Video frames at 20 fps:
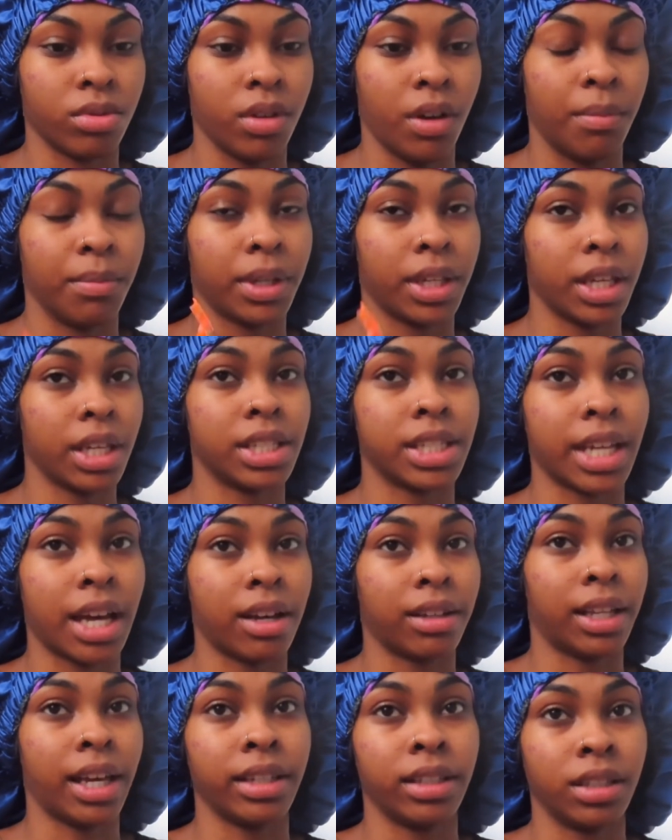I'm gonna catch
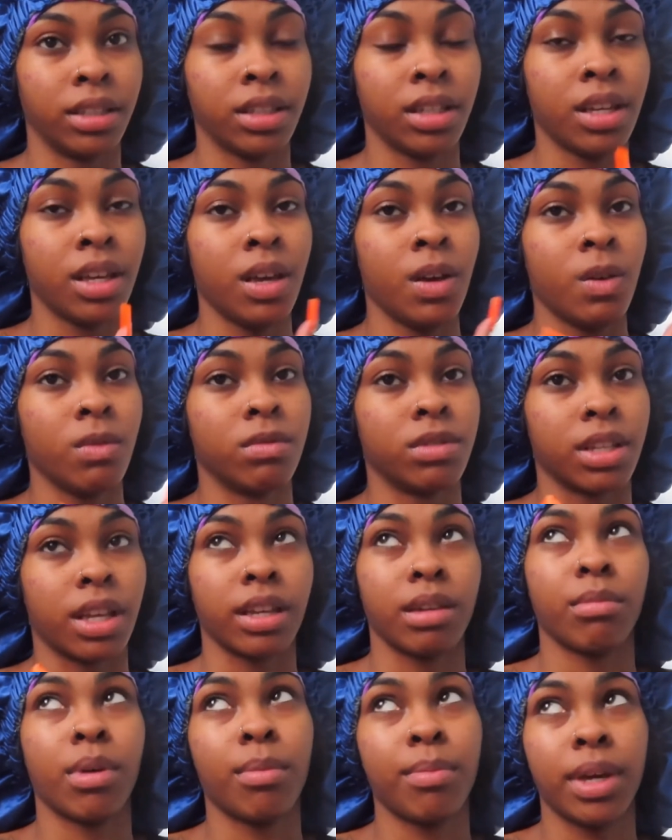y'all later once I
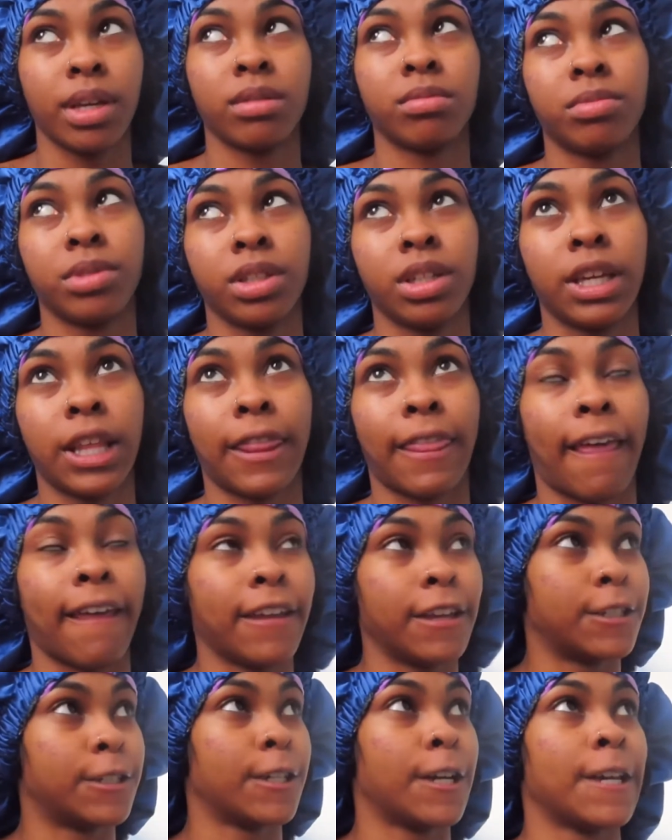get my makeup done and I
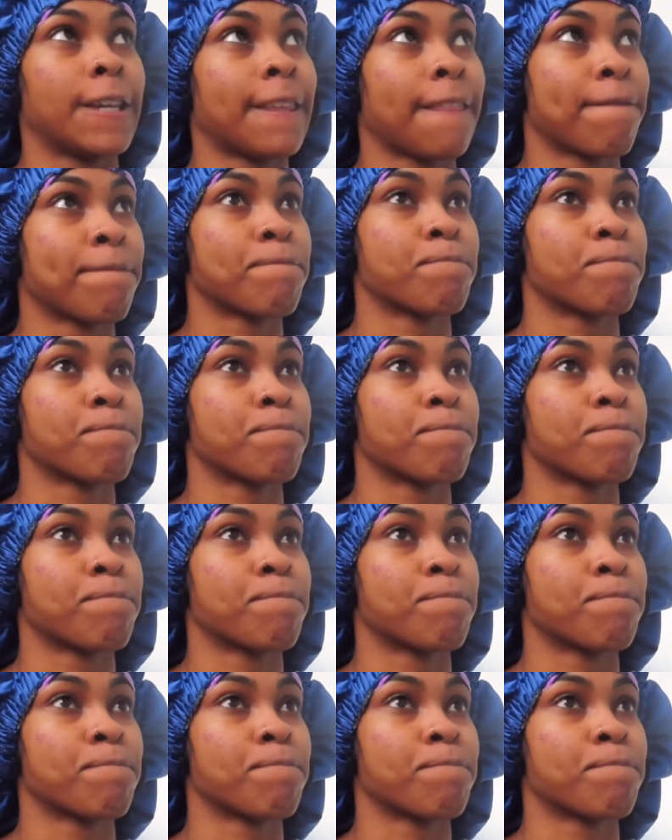get dressed.